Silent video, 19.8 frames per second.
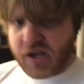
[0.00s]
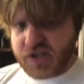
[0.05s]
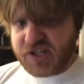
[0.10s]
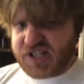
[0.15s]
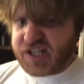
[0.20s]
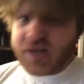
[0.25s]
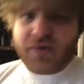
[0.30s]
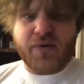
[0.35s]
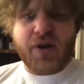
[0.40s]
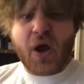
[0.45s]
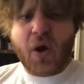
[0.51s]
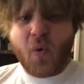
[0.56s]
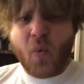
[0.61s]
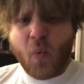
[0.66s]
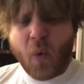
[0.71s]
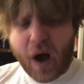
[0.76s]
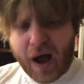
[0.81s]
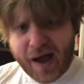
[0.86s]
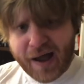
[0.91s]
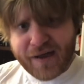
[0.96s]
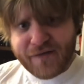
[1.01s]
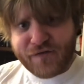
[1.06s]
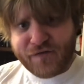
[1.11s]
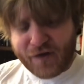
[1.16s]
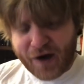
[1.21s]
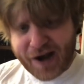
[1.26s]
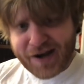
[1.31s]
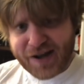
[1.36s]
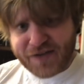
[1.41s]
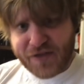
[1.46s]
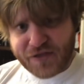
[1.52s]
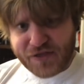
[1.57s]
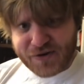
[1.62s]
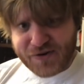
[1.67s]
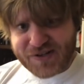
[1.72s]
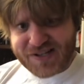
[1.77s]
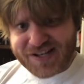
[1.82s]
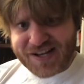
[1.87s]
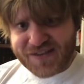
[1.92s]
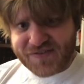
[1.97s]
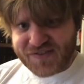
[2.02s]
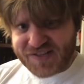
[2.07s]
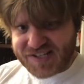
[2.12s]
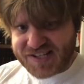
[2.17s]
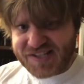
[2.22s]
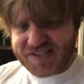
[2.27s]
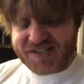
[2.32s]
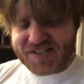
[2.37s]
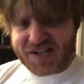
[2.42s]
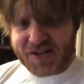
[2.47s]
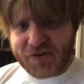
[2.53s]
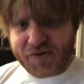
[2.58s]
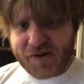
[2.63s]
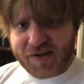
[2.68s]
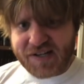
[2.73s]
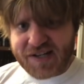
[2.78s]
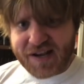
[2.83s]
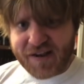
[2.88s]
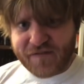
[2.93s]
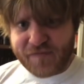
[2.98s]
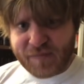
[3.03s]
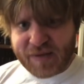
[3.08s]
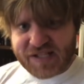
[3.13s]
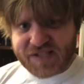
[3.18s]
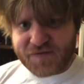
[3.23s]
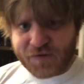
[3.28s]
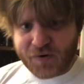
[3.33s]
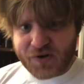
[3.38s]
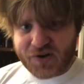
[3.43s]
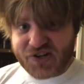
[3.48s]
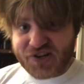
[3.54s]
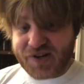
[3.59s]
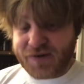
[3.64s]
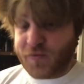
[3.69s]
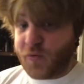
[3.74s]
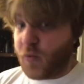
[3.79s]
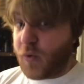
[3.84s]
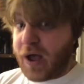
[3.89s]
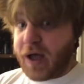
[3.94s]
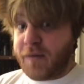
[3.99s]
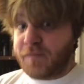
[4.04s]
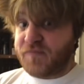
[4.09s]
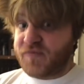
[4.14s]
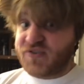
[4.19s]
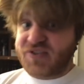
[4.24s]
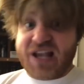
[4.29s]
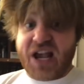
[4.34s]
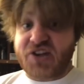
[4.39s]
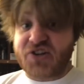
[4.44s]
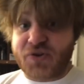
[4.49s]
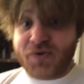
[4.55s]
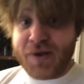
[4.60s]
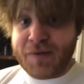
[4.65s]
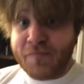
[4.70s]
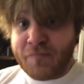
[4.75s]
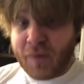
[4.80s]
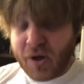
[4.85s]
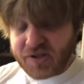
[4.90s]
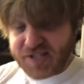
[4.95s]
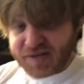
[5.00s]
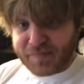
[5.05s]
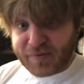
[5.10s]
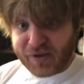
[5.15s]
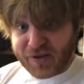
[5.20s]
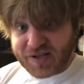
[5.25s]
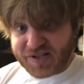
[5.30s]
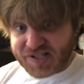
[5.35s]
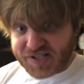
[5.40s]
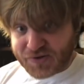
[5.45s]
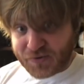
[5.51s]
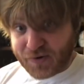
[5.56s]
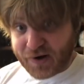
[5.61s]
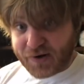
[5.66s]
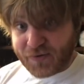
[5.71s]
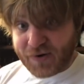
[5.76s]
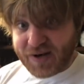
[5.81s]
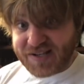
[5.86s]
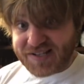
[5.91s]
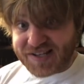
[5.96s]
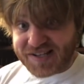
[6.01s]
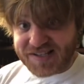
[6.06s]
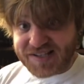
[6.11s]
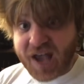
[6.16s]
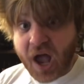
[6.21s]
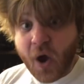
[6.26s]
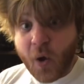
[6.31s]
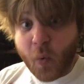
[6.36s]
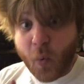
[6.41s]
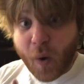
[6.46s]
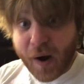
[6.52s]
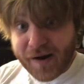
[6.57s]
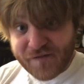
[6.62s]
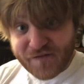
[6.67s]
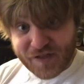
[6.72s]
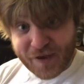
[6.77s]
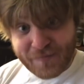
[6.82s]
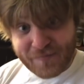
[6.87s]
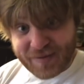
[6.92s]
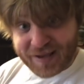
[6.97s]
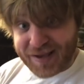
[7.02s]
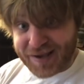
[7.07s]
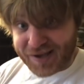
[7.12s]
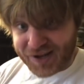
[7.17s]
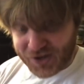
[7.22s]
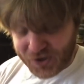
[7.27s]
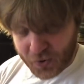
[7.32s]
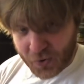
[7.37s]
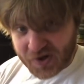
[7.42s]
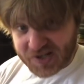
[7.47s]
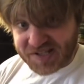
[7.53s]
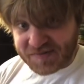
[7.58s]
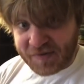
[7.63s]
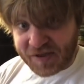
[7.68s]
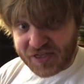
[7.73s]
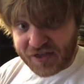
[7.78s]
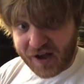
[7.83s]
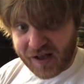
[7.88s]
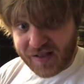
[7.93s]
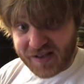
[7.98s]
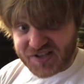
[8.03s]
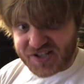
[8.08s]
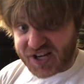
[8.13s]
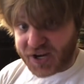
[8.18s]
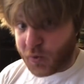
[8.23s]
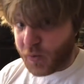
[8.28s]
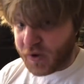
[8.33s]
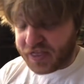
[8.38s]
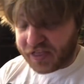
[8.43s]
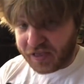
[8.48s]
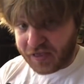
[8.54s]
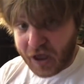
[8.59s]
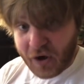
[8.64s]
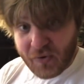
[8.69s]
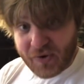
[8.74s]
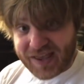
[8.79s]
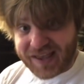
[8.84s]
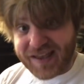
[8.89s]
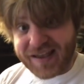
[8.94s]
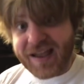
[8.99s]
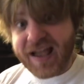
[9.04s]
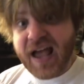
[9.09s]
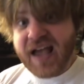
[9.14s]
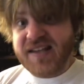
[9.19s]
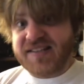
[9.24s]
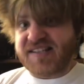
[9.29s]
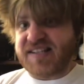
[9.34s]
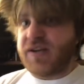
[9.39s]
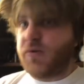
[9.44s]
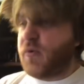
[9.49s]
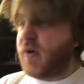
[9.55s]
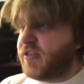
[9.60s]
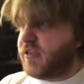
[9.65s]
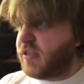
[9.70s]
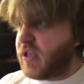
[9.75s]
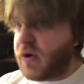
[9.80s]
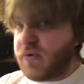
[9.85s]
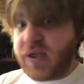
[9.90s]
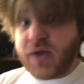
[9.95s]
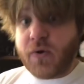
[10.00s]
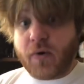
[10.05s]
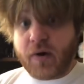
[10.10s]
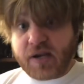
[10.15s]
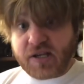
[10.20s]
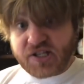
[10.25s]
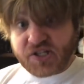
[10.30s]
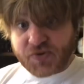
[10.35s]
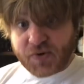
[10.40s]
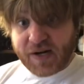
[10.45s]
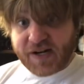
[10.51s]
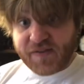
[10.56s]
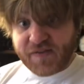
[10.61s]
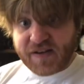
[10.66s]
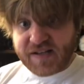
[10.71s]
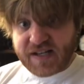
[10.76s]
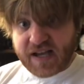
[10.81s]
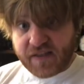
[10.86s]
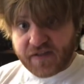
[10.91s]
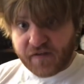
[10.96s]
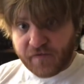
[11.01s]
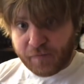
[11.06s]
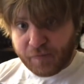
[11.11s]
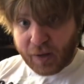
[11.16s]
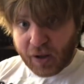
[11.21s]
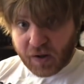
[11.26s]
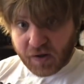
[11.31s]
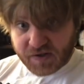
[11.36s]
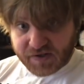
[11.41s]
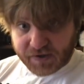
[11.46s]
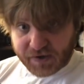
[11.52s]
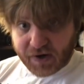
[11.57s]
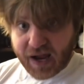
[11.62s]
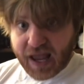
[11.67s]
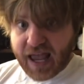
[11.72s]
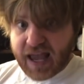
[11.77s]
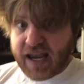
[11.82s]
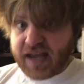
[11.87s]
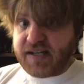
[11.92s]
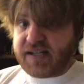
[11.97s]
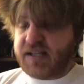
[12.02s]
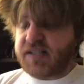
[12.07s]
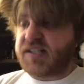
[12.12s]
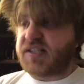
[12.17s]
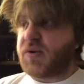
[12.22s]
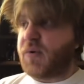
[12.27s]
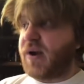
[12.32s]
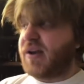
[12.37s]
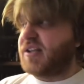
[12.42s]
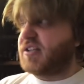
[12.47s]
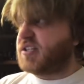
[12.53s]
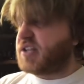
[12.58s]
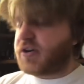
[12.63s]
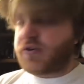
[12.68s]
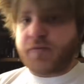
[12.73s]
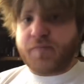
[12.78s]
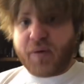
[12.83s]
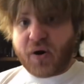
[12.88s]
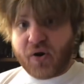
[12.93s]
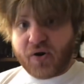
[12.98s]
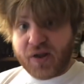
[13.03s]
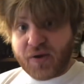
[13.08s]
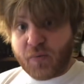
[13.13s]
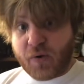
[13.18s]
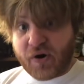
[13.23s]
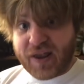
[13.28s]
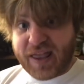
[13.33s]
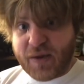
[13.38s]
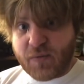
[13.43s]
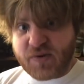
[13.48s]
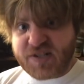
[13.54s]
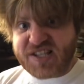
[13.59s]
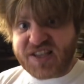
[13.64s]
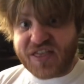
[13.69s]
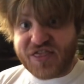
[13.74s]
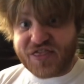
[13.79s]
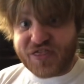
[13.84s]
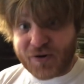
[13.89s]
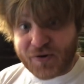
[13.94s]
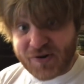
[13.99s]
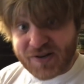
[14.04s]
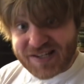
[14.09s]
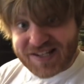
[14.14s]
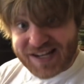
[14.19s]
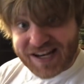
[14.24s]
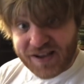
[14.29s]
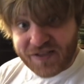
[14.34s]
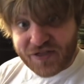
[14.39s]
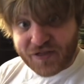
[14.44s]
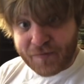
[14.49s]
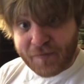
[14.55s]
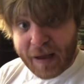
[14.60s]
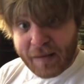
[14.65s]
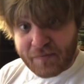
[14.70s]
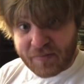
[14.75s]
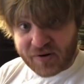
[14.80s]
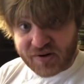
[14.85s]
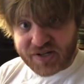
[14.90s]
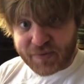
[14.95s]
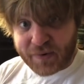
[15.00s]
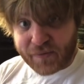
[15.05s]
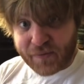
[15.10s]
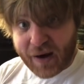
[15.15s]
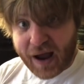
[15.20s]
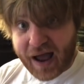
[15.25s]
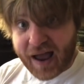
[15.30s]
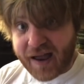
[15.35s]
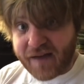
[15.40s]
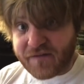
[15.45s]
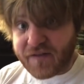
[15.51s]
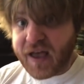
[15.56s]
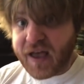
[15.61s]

Do you know why Friday the 13th is considered a day of misfortune? Well, there's actually multiple historic reasons, one of them being in Norse mythology, with Loki. See, when Loki orchestrated the death of Balder, he did so at a dinner party where he was the 13th member to arrive,